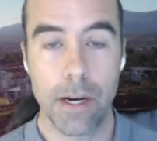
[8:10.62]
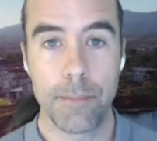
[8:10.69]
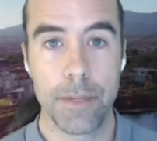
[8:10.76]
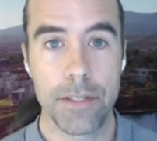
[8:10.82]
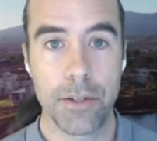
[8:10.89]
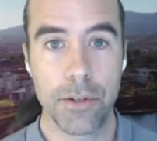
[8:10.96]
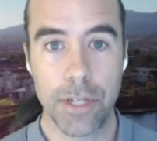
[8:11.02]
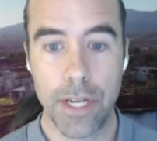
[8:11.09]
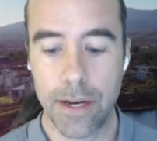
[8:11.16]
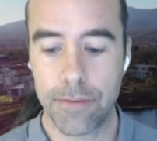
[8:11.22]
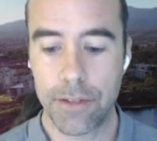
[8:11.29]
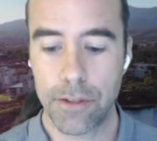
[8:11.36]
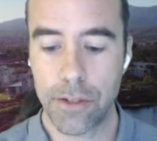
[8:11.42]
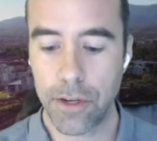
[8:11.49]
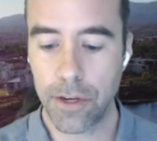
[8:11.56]
is going to
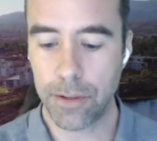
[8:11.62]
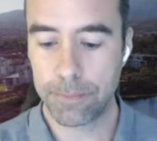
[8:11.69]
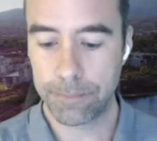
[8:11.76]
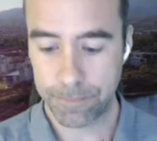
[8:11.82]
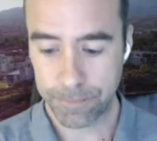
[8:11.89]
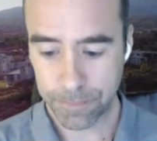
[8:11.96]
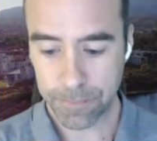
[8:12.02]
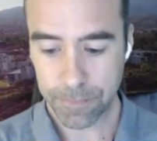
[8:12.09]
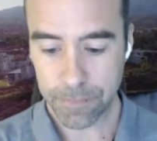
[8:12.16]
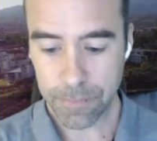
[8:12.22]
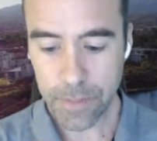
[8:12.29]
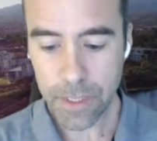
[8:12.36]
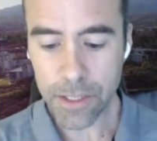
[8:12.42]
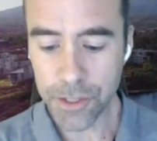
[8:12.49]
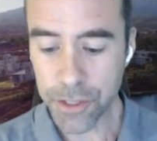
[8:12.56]
have to learn.
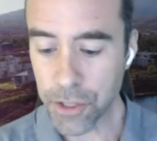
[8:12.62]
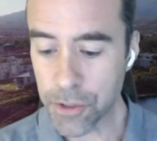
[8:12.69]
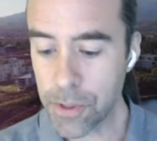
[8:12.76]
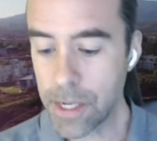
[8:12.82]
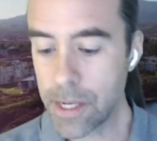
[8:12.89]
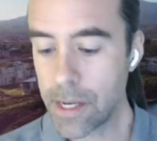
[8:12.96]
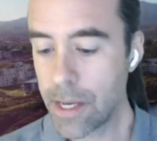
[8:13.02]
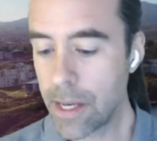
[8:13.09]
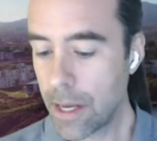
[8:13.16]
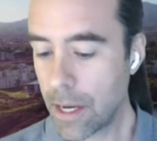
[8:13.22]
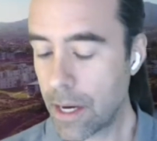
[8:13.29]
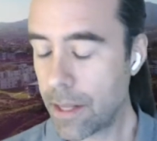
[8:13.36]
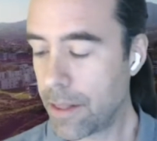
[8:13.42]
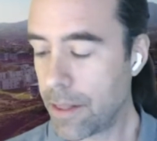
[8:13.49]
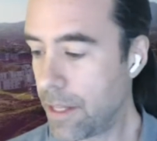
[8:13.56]
So
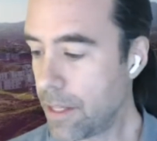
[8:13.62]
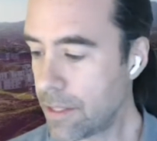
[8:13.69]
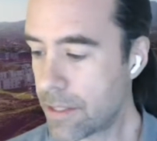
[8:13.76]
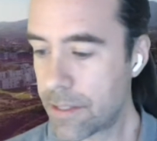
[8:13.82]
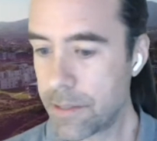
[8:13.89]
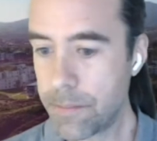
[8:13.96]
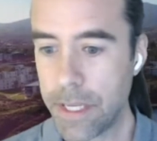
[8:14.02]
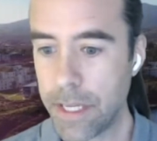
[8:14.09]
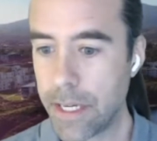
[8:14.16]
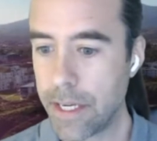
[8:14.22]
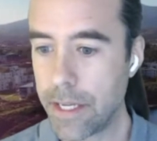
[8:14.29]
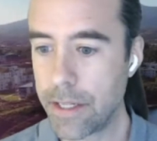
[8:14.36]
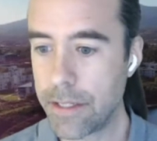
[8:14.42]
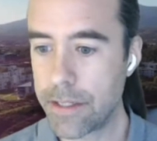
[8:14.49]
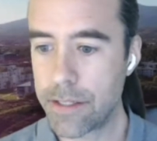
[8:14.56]
this, to me,
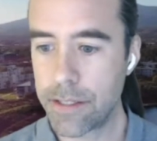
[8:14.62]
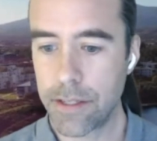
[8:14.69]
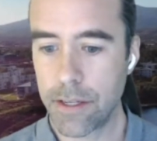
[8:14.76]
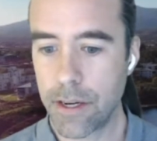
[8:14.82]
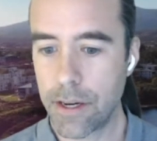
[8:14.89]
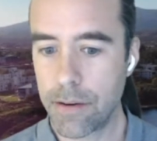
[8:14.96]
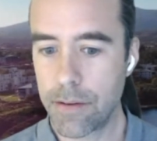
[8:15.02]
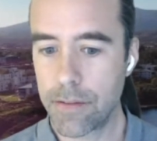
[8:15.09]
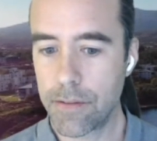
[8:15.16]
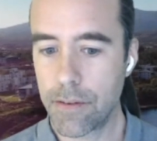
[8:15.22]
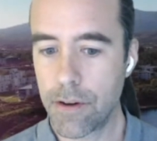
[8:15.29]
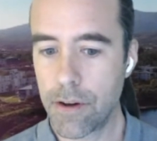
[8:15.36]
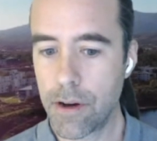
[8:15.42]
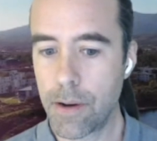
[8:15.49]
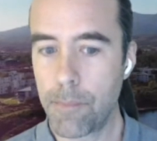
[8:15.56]
is
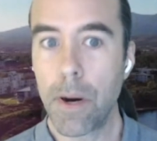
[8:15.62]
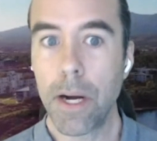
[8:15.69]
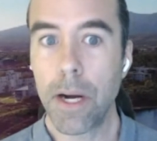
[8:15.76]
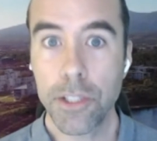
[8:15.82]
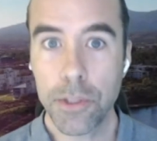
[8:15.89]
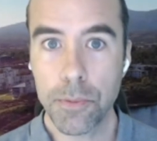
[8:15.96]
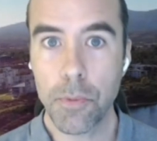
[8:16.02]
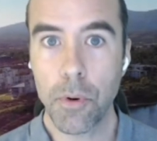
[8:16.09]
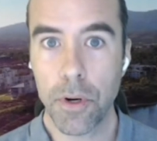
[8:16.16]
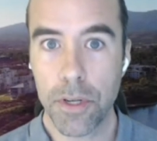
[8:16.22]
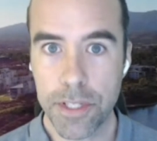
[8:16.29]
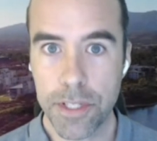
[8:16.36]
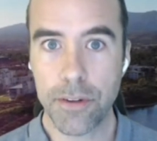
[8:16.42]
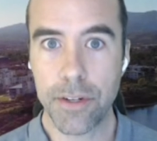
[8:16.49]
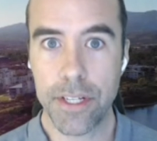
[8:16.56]
a much more
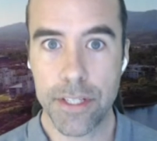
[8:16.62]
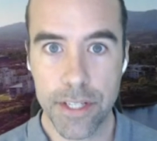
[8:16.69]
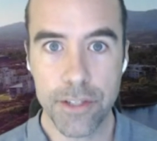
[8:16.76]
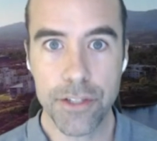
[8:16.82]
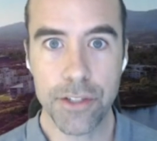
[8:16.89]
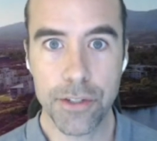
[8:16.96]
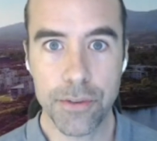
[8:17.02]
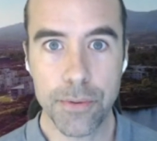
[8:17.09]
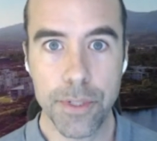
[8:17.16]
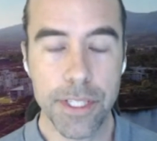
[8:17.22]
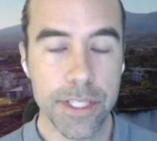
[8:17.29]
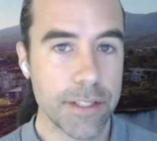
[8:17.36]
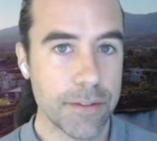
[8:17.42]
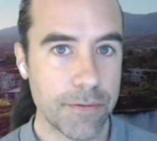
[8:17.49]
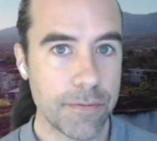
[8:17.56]
serious issue. We
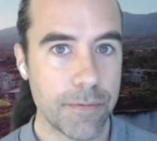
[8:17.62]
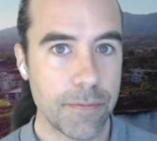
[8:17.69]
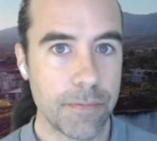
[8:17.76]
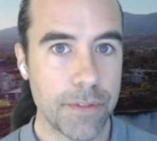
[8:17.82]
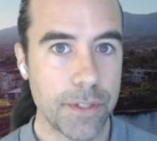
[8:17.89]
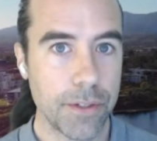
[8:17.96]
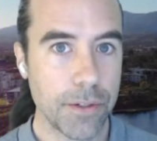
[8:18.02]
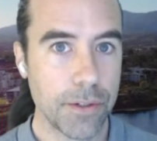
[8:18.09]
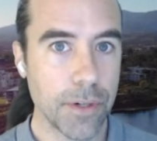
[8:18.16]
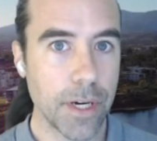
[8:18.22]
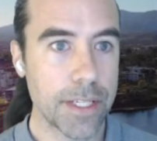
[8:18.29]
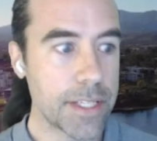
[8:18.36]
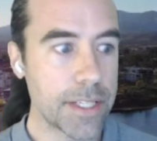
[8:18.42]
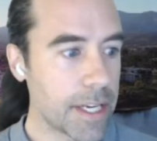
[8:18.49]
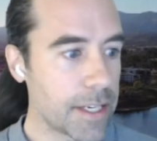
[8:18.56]
need to
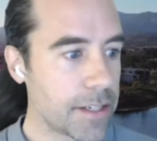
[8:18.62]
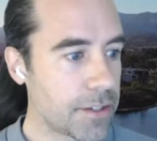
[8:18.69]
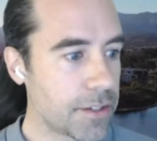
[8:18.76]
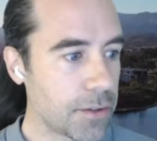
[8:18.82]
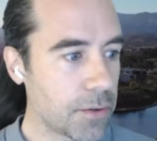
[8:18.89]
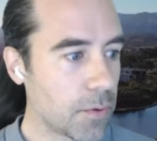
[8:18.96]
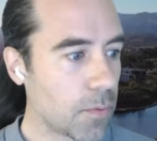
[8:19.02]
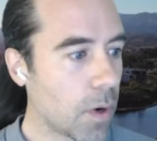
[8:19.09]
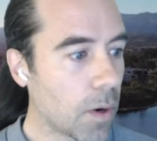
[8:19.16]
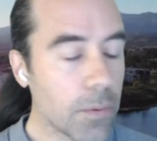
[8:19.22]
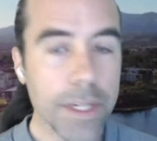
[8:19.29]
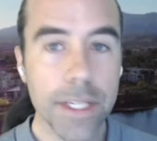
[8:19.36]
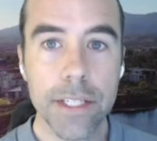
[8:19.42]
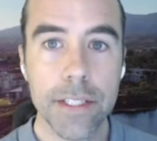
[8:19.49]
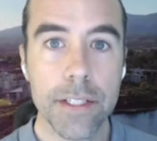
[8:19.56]
attend to what
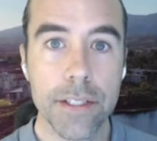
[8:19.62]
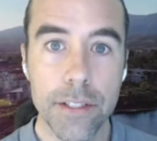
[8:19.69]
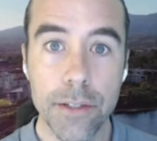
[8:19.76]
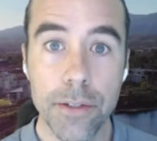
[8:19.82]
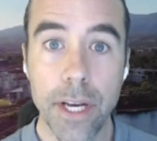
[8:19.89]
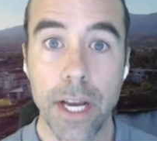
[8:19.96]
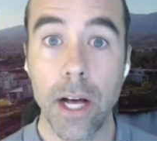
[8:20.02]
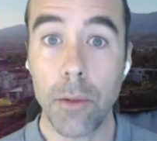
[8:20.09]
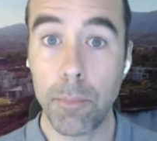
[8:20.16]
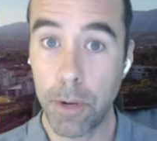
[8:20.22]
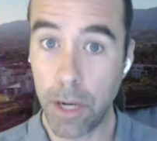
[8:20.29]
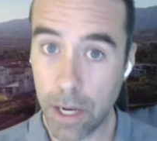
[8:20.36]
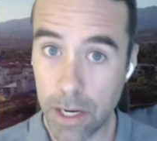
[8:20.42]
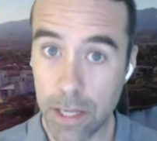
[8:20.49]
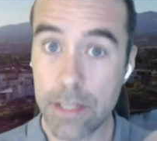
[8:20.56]
we need to do to help
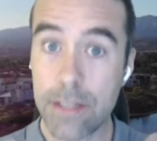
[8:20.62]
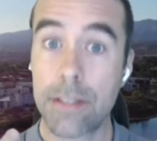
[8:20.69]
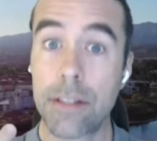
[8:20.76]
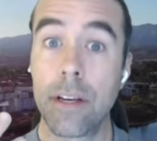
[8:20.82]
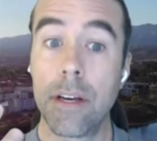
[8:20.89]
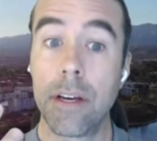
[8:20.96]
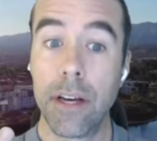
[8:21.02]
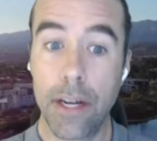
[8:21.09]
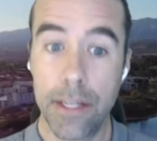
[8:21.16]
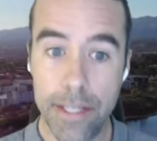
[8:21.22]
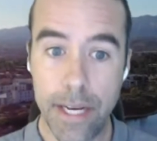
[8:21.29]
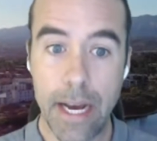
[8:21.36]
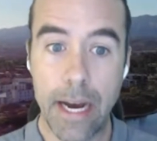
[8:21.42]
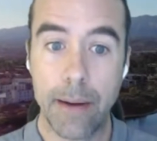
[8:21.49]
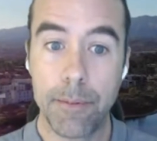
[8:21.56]
us
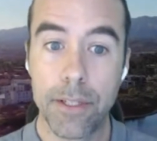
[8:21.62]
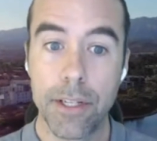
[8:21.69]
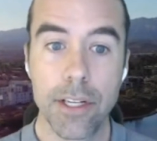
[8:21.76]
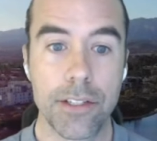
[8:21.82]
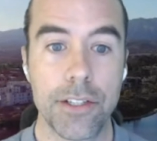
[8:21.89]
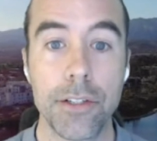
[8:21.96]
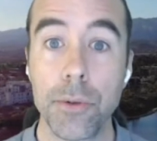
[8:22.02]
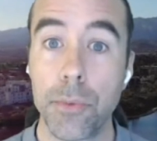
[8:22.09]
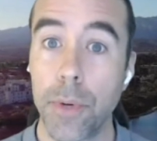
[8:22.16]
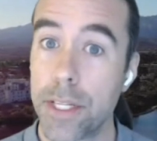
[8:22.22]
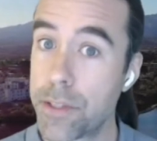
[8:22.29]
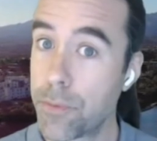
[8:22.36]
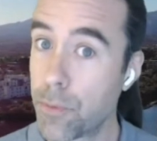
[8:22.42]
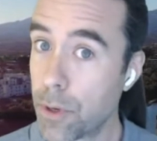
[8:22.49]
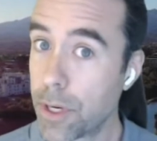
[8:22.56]
adapt to new
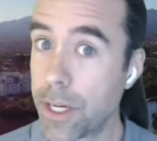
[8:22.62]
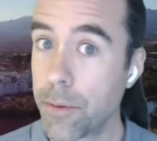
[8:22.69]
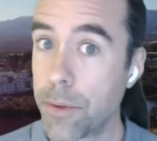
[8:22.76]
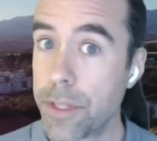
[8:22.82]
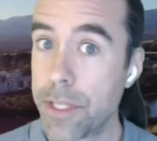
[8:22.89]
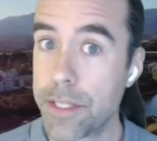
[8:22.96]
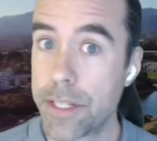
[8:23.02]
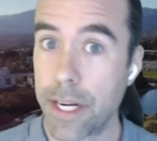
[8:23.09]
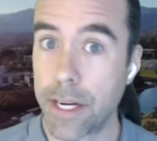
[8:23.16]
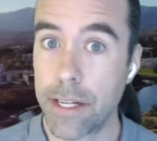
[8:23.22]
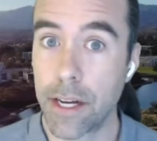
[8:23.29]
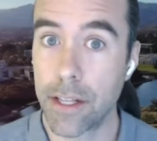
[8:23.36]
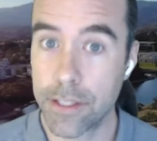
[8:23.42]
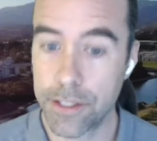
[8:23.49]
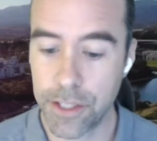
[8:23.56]
ways of working with these
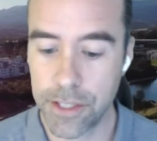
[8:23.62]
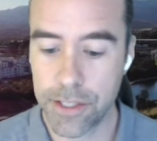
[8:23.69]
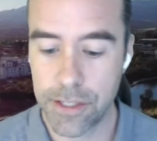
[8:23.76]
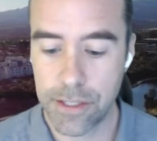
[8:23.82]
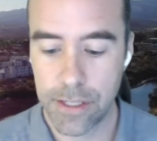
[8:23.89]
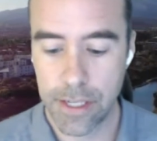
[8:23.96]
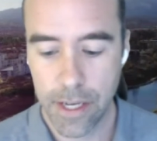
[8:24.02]
technologies.